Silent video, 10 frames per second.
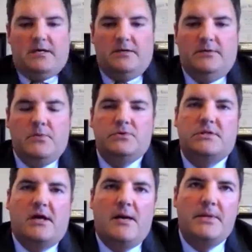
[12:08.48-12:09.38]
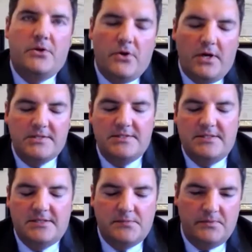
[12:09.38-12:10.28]
Most common causes, and
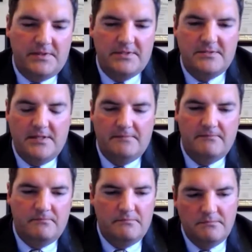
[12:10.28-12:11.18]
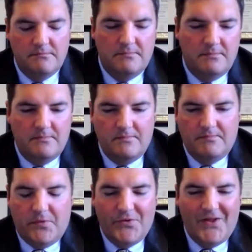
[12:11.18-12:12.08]
I'll split this up
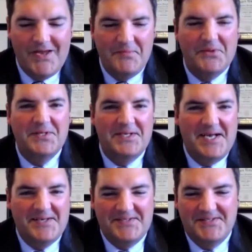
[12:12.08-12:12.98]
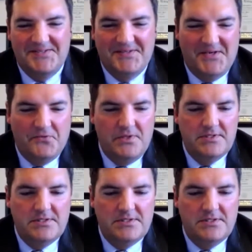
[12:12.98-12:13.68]
on liability analysis reasons.